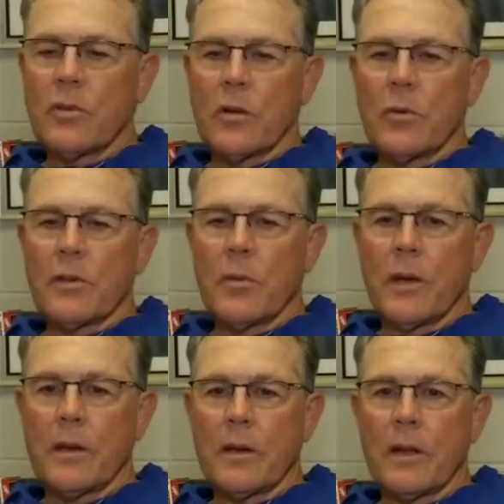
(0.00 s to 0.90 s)
Struggle with
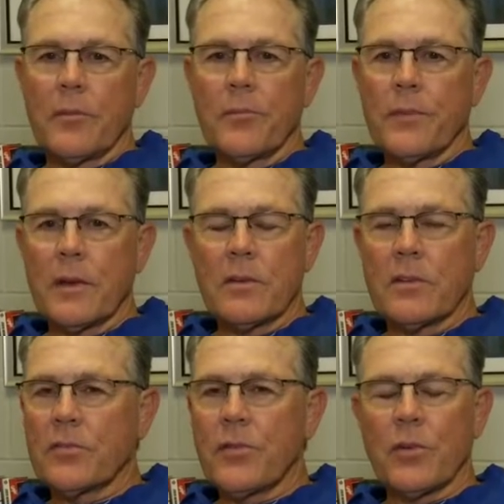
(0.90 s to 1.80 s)
command today. He
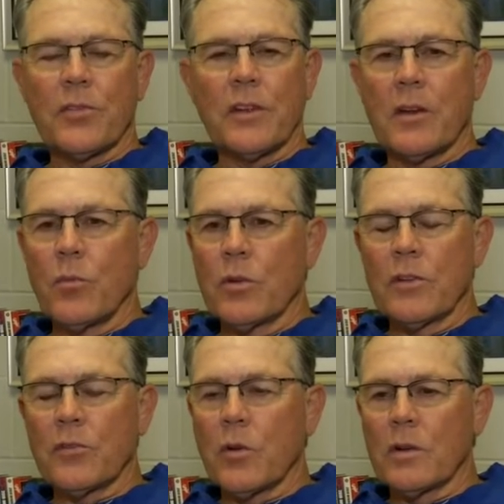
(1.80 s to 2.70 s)
just first inning
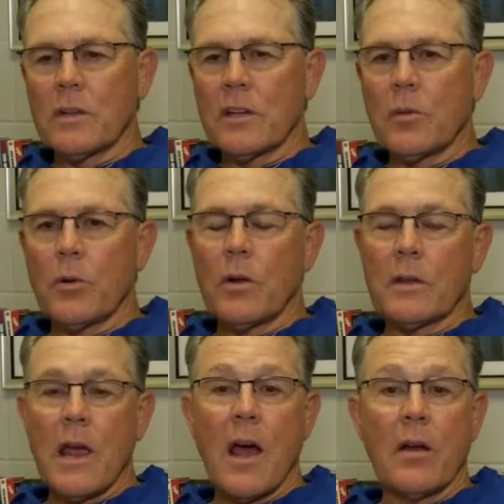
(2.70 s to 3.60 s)
really struggled to get the ball
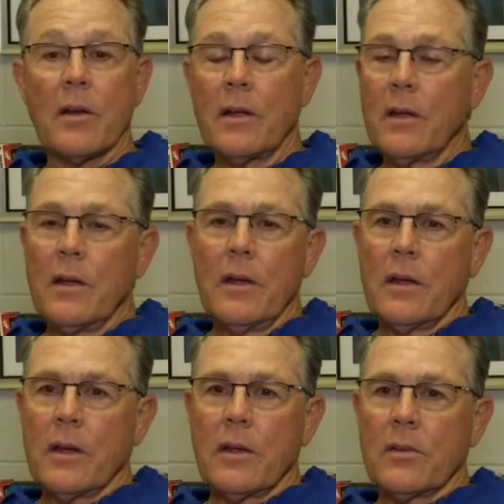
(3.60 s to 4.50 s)
down,
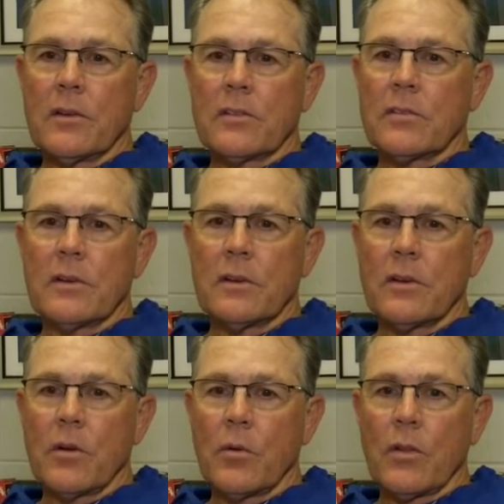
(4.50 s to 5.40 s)
and just one
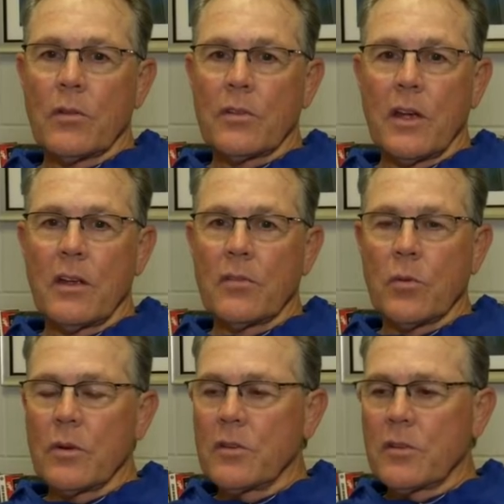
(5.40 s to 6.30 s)
of those days
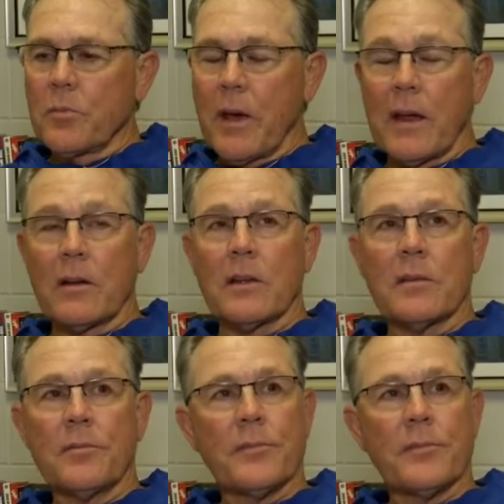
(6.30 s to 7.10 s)
where he just battled it.